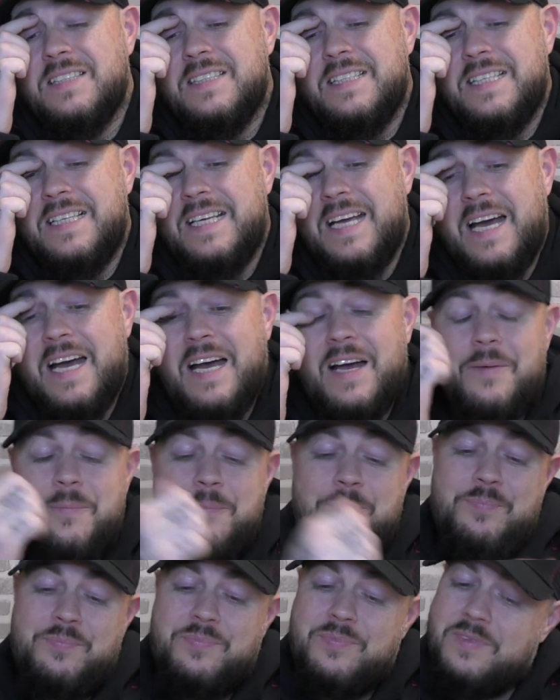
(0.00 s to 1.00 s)
yeah,
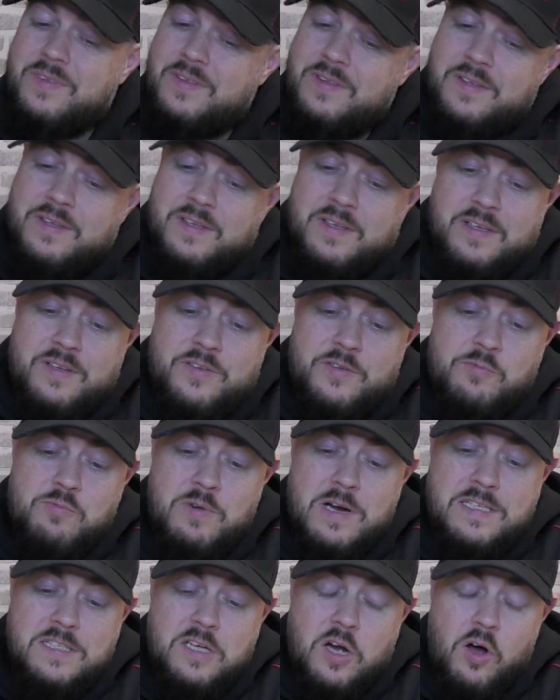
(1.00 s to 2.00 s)
it's a
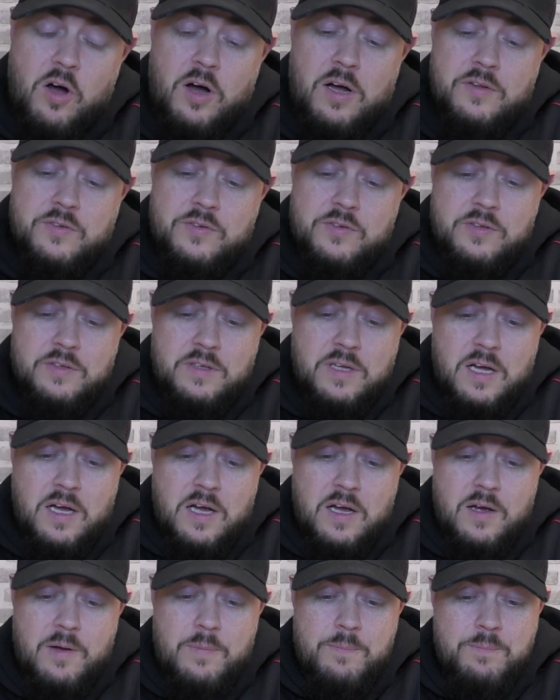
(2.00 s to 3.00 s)
red card.
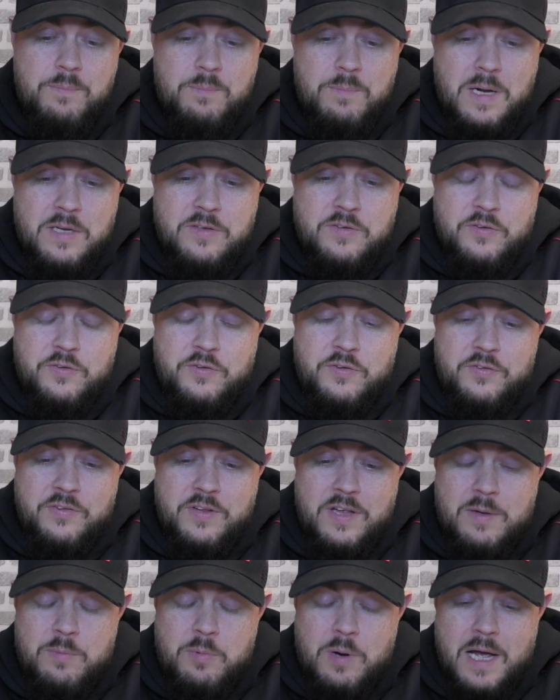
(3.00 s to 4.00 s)
Manchester
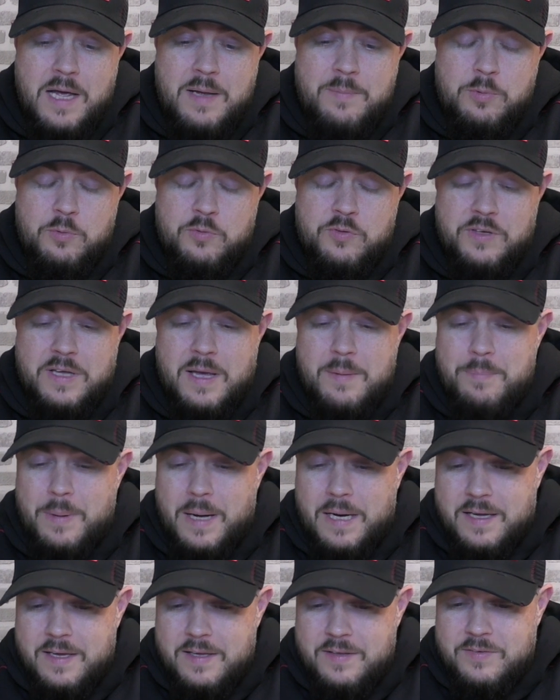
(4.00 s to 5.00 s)
City were able to get
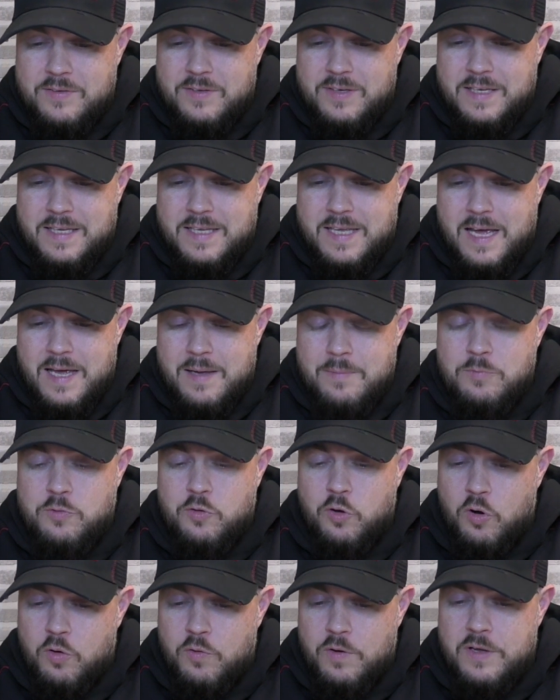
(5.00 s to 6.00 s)
back into the game.
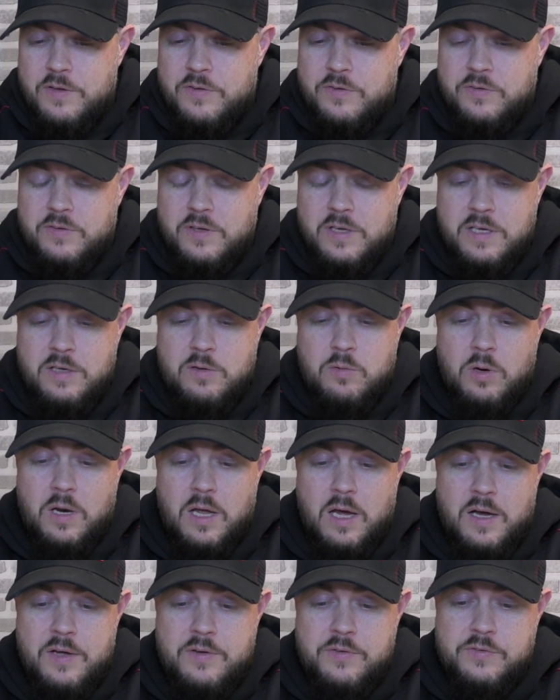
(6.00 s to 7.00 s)
Torres
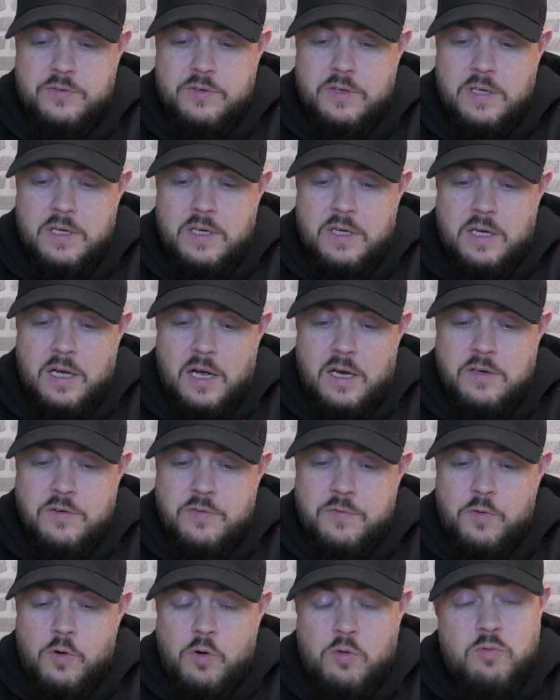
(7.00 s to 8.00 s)
equalised and you
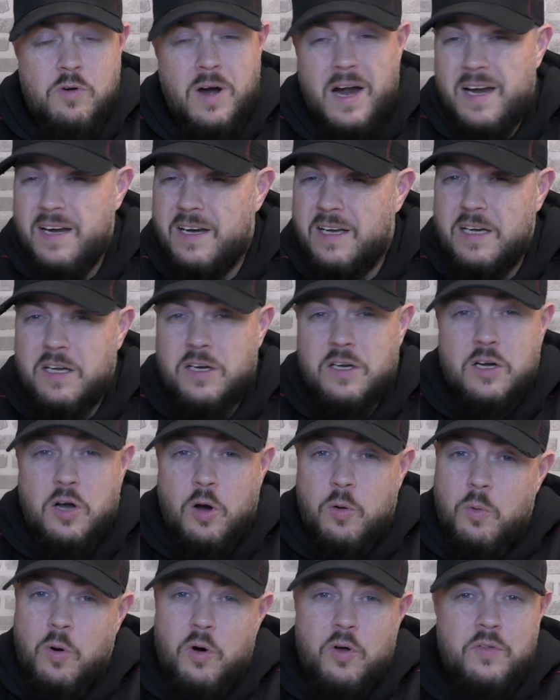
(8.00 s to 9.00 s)
thought, right, they're going to
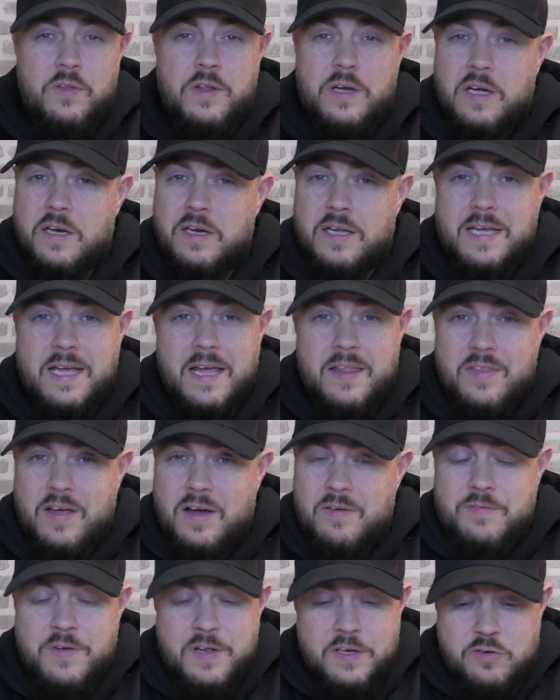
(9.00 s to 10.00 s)
go on. They're going to get
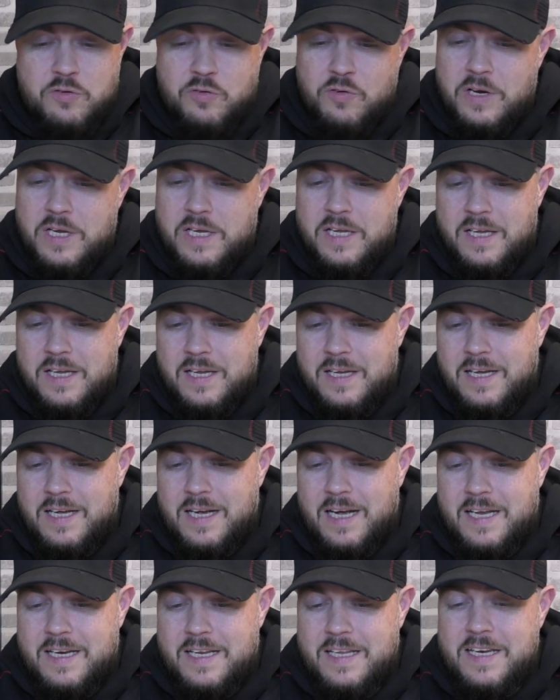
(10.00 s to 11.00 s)
that victory.
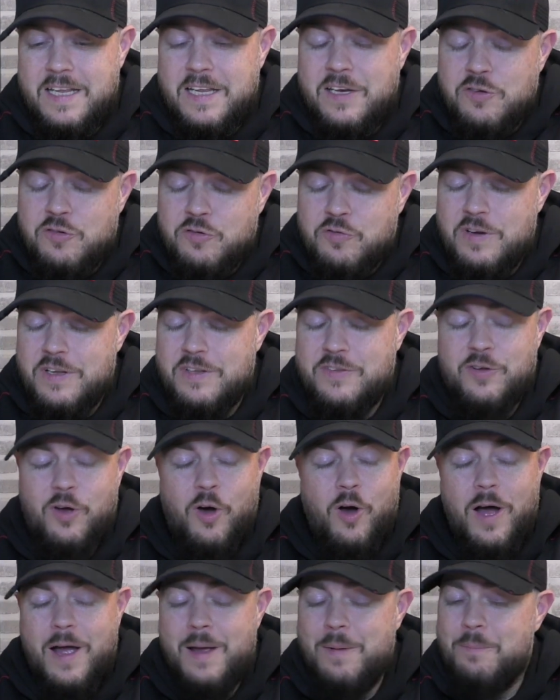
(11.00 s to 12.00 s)
And in injury
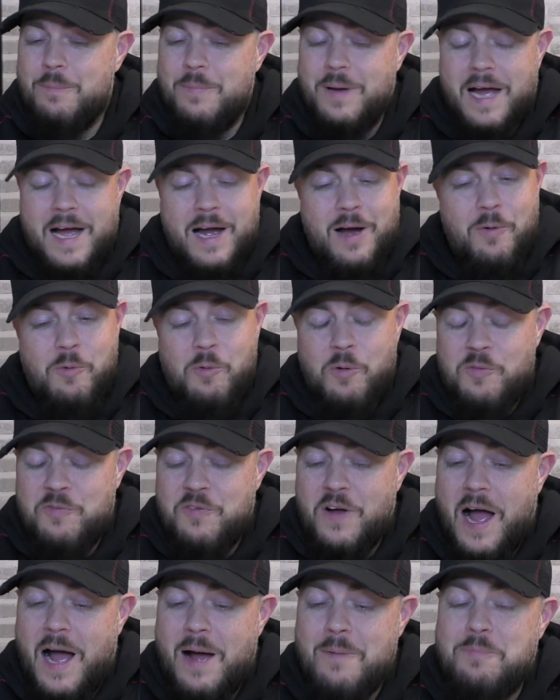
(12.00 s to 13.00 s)
time, out of
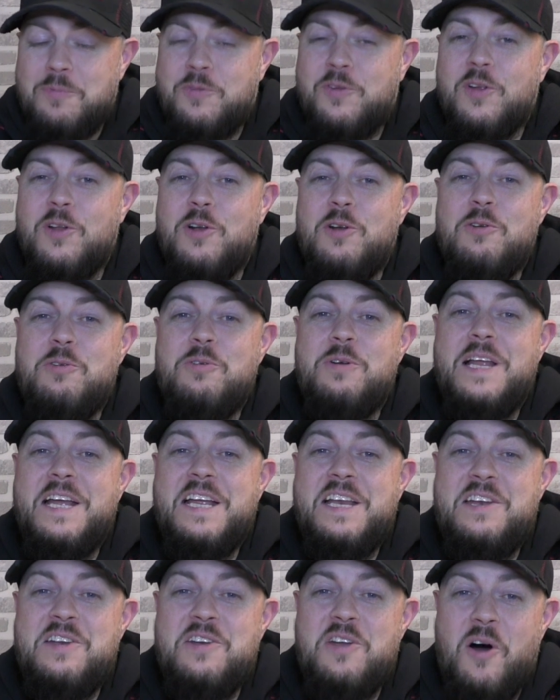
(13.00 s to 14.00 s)

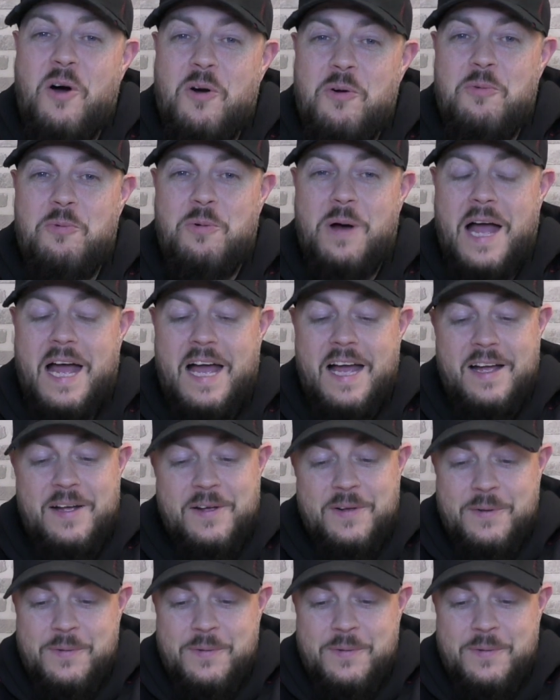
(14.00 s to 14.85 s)
absolutely nowhere,